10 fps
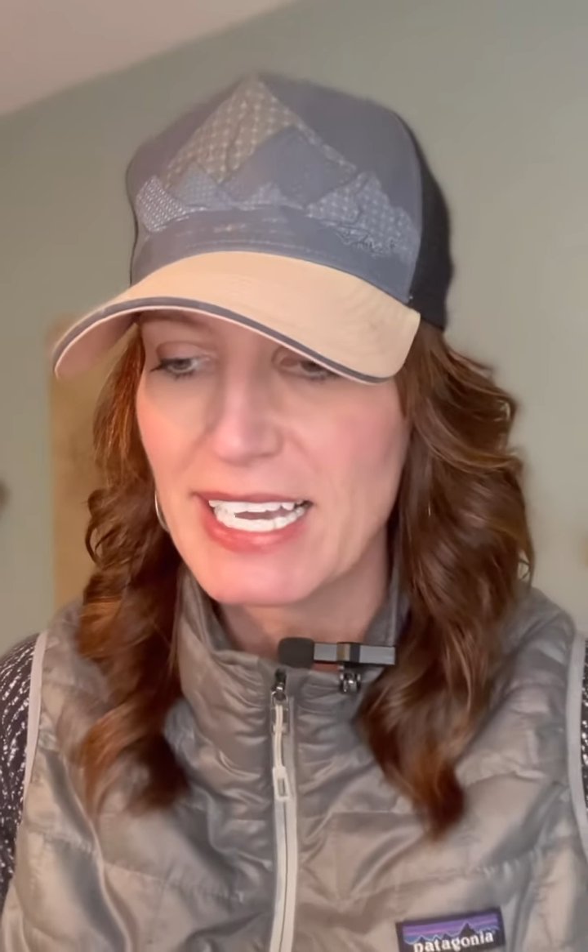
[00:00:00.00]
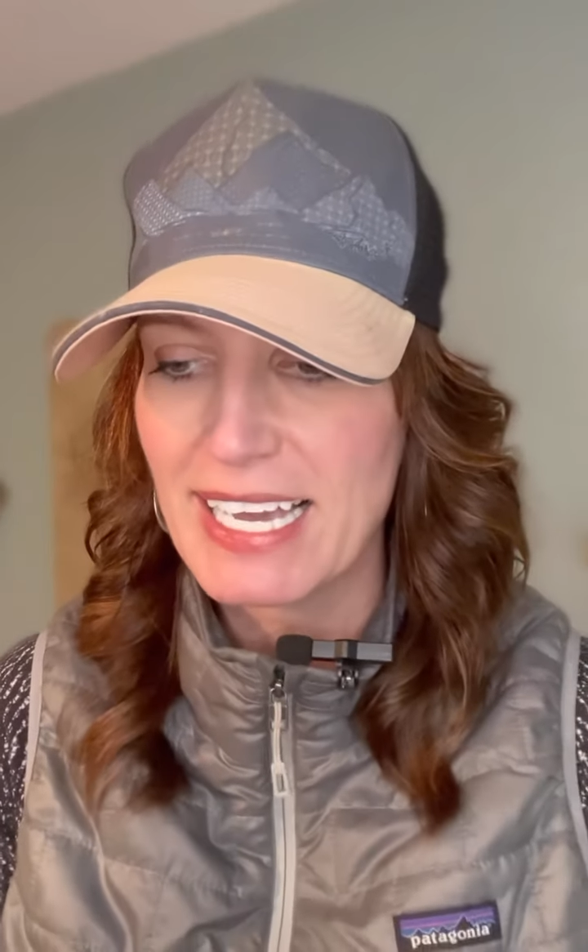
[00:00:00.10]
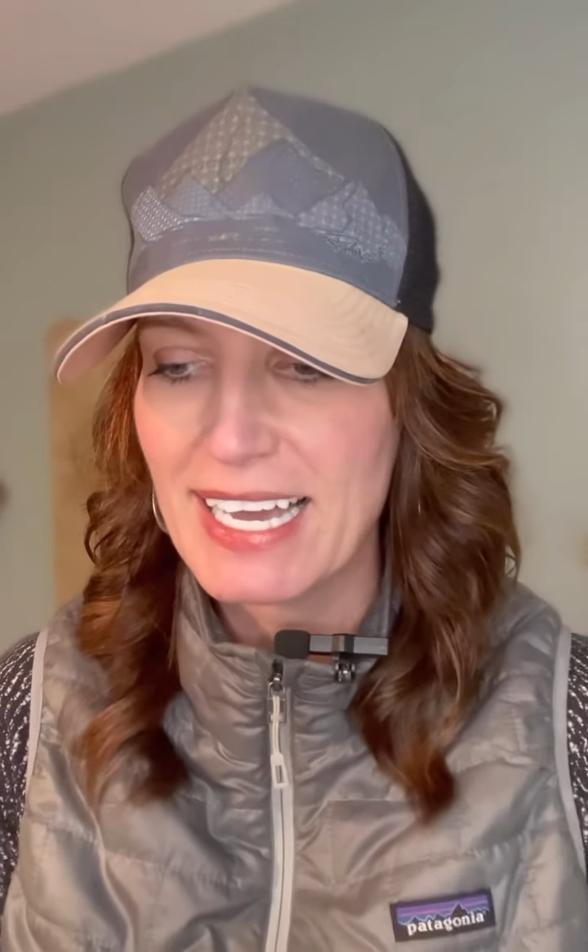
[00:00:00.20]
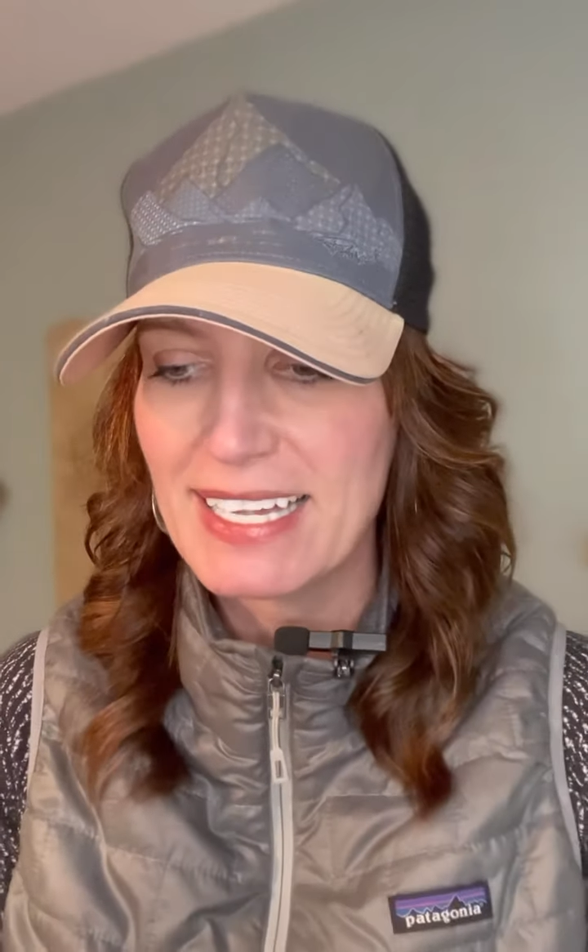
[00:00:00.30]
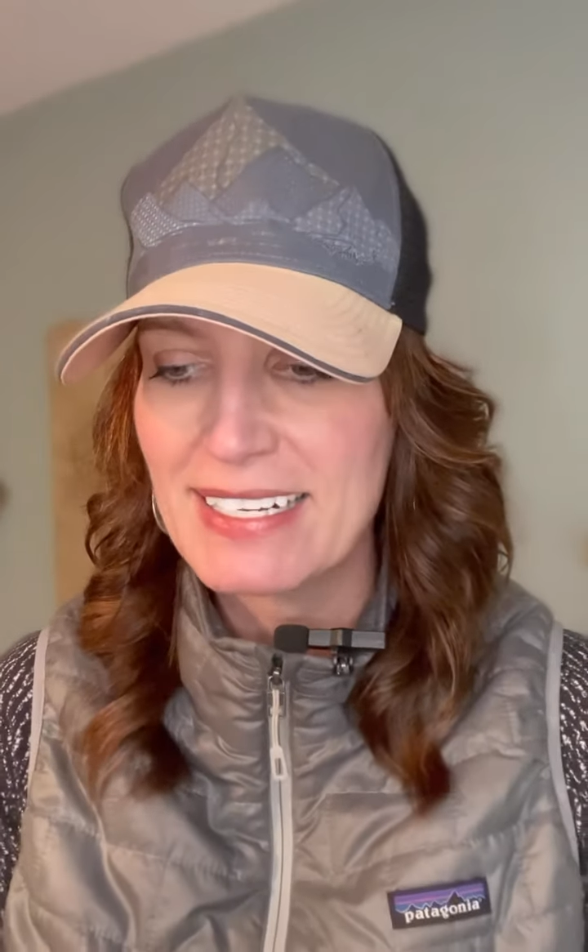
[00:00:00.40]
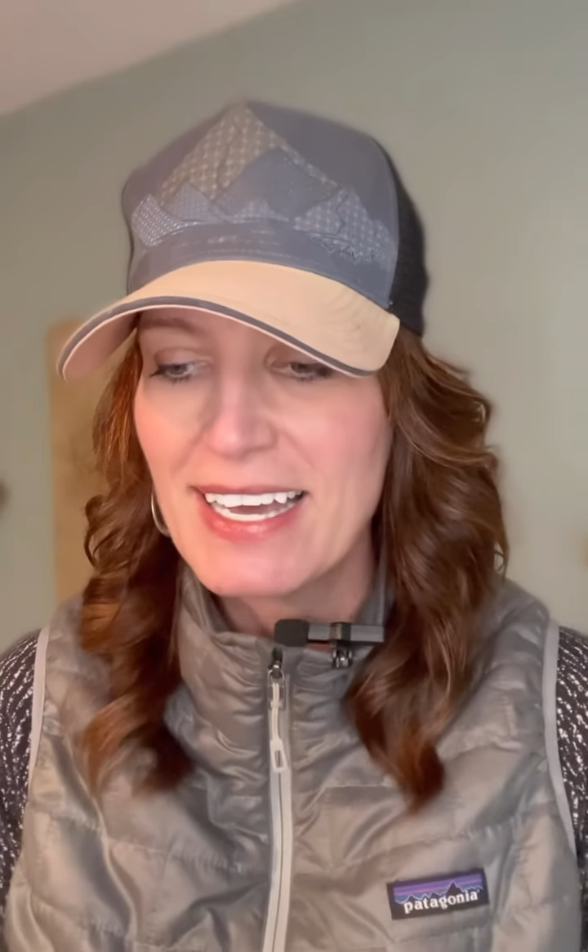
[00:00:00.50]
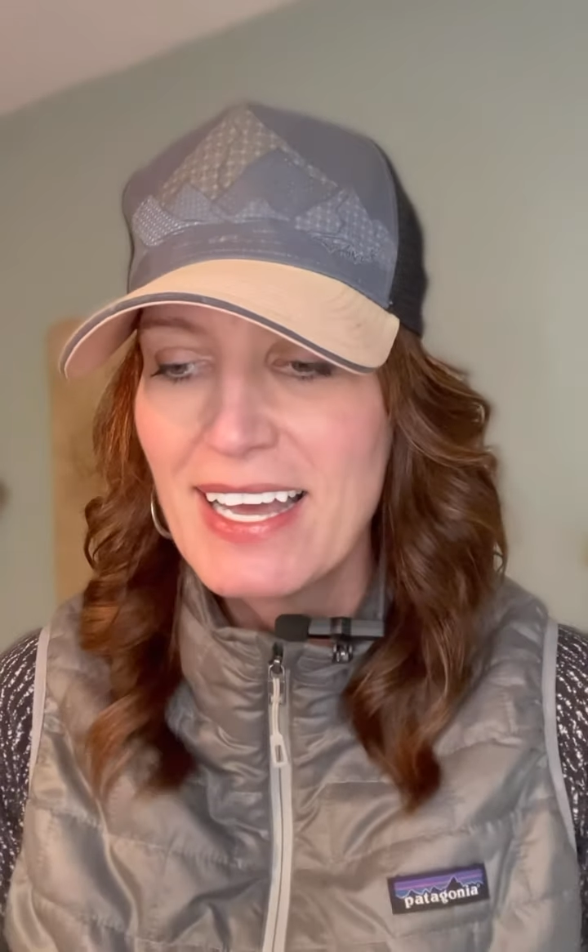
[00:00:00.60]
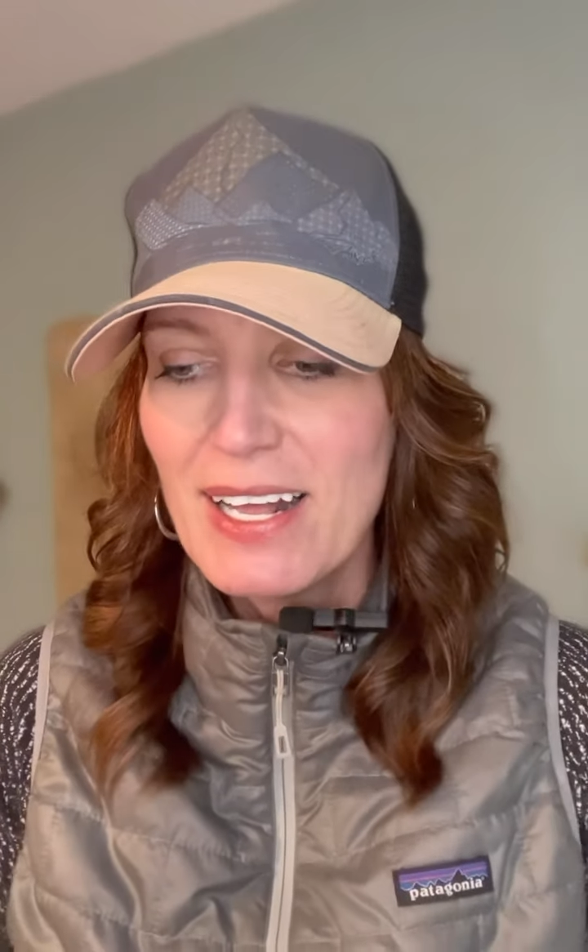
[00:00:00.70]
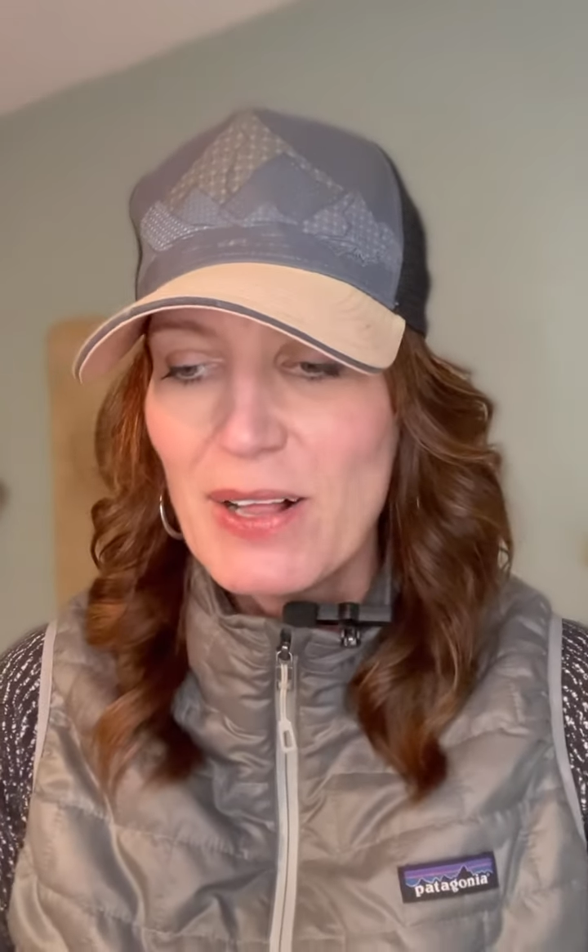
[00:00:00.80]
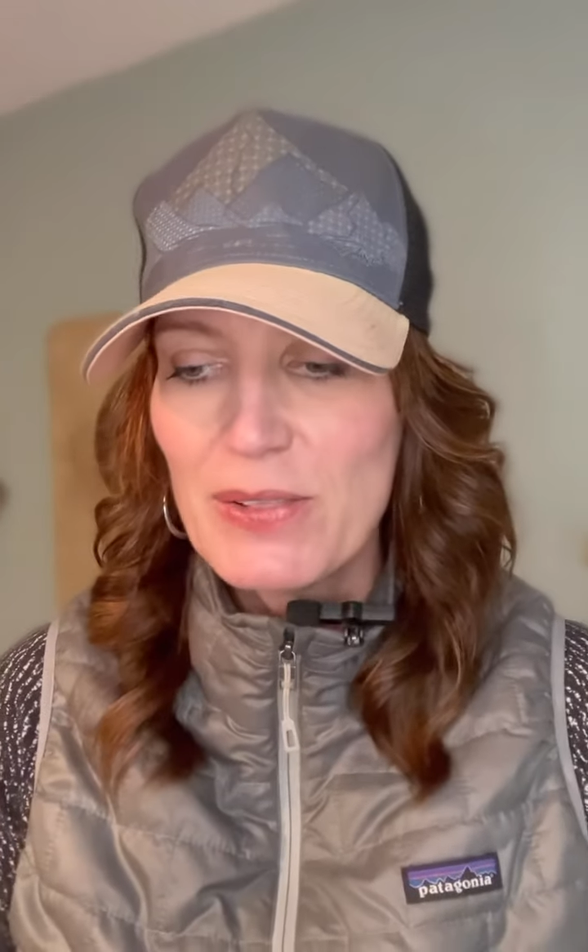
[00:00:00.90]
And
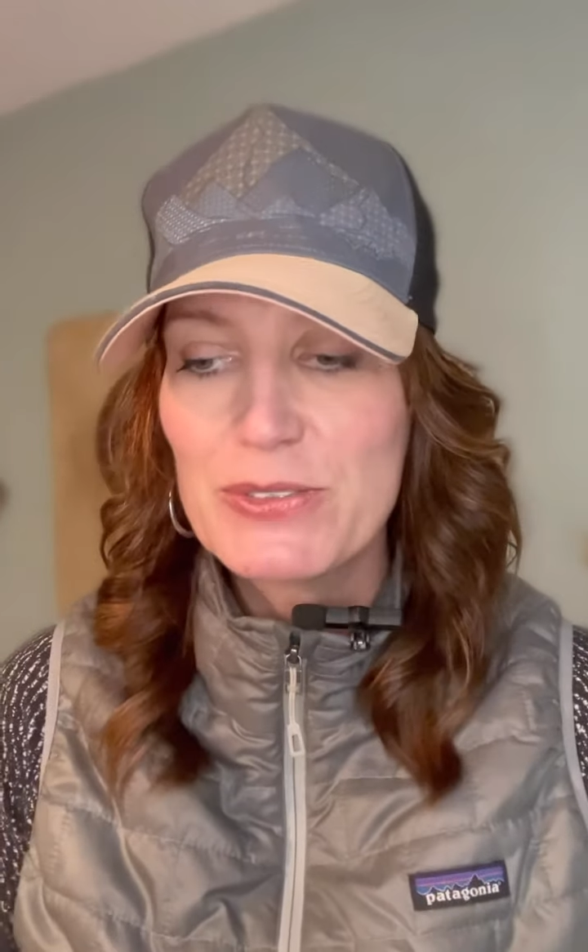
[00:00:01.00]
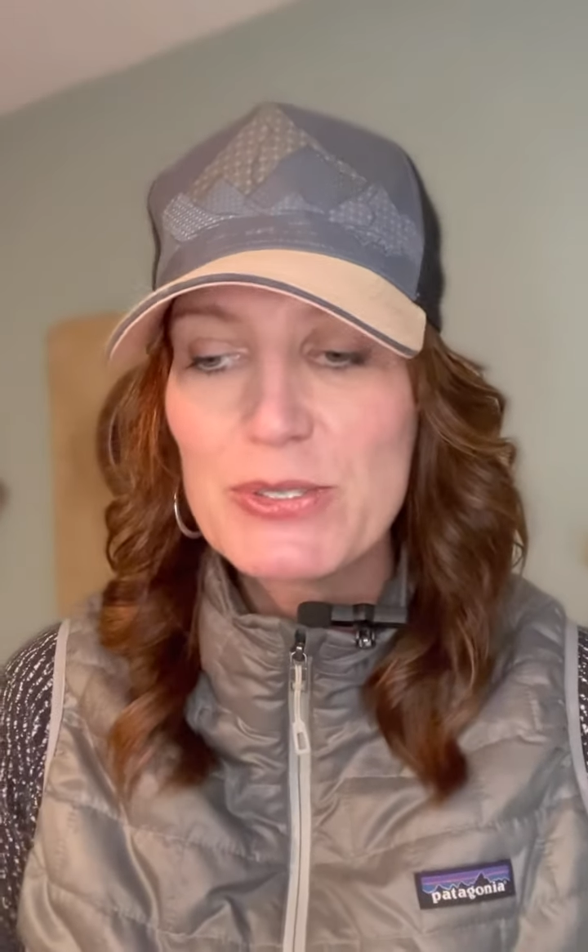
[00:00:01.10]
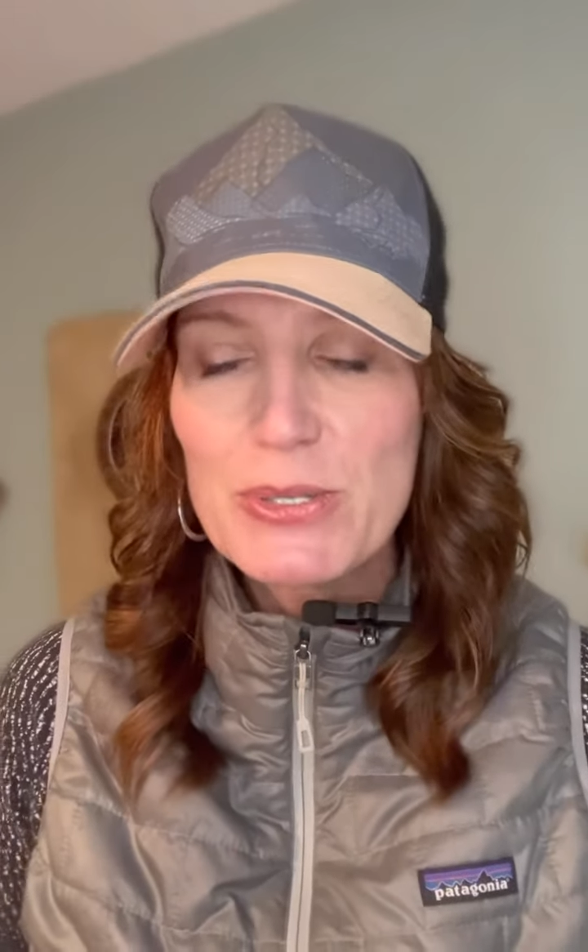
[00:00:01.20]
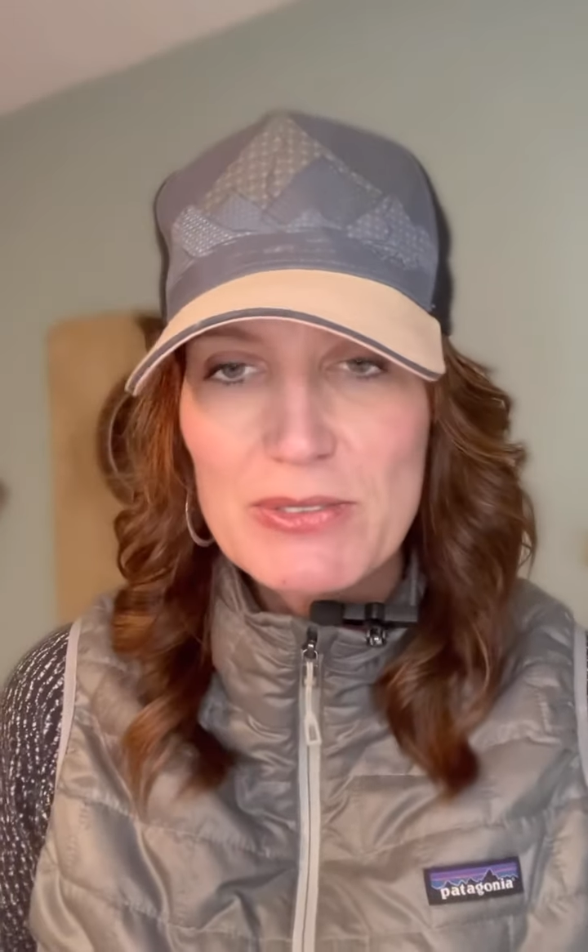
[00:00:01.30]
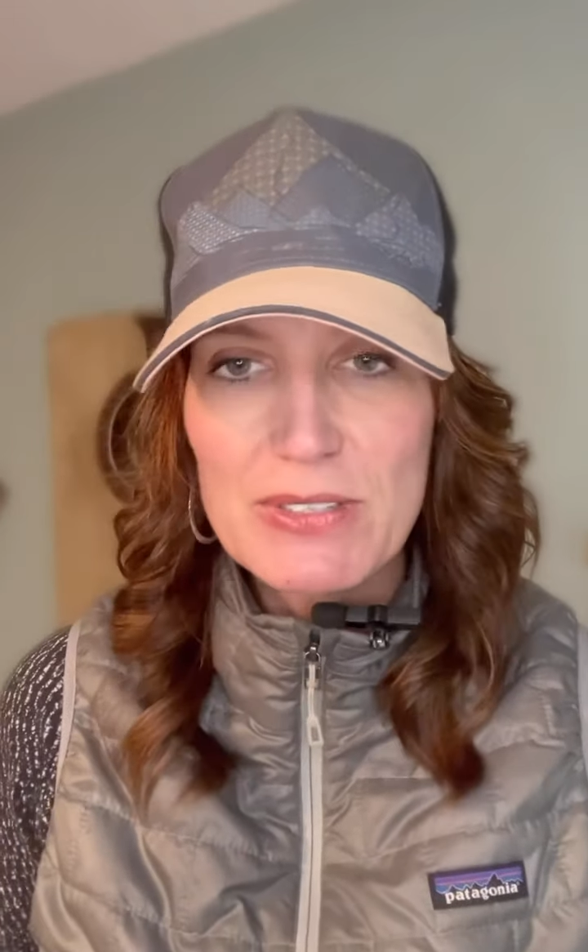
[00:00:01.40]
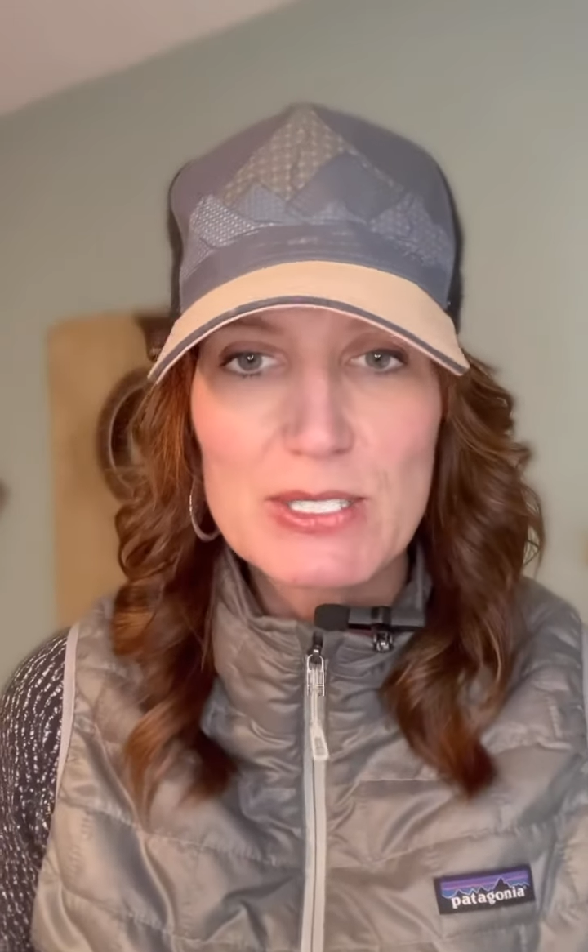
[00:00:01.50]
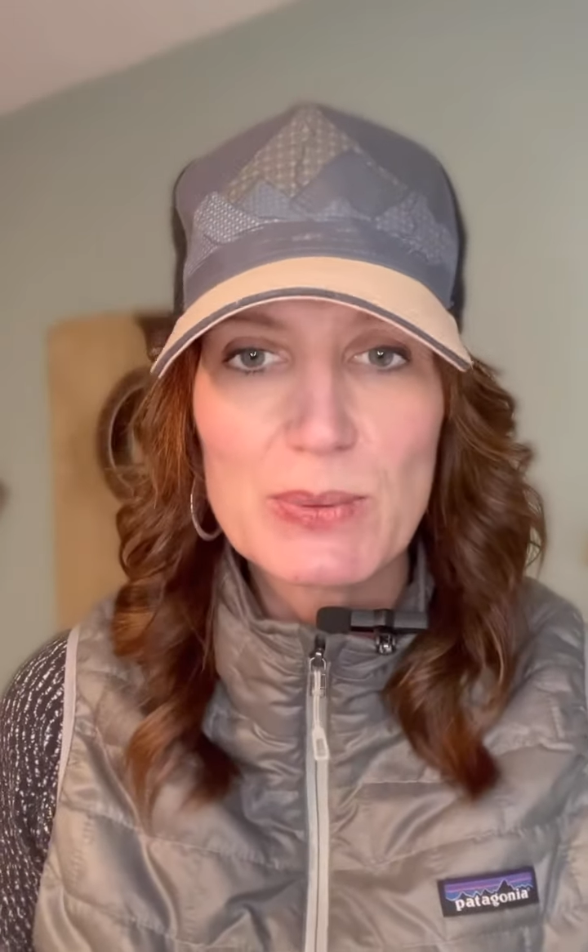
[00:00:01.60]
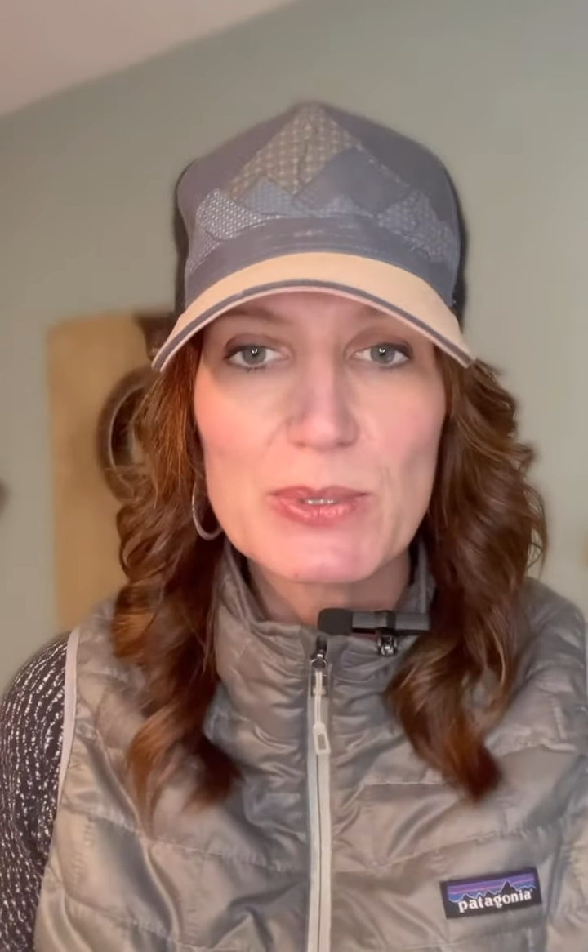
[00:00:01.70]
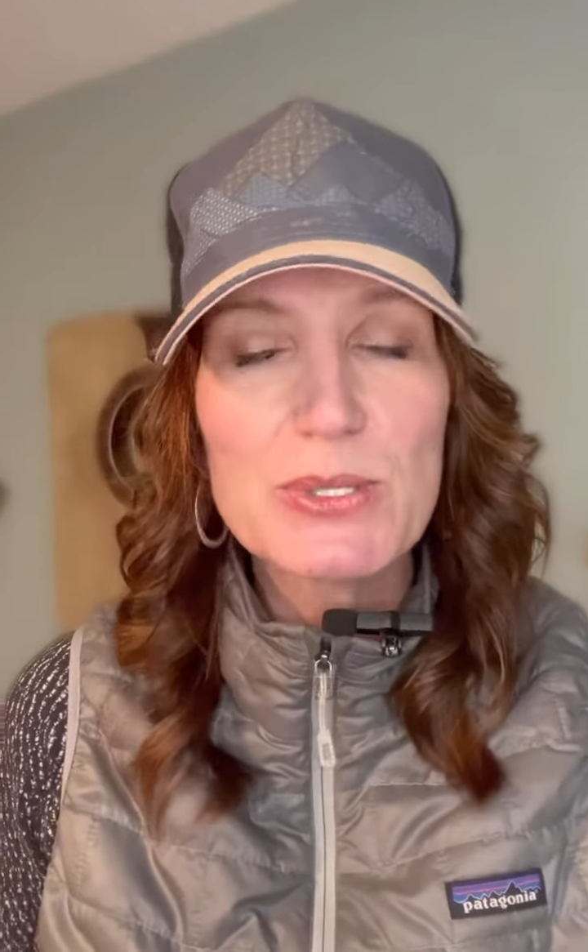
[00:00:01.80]
the two of us were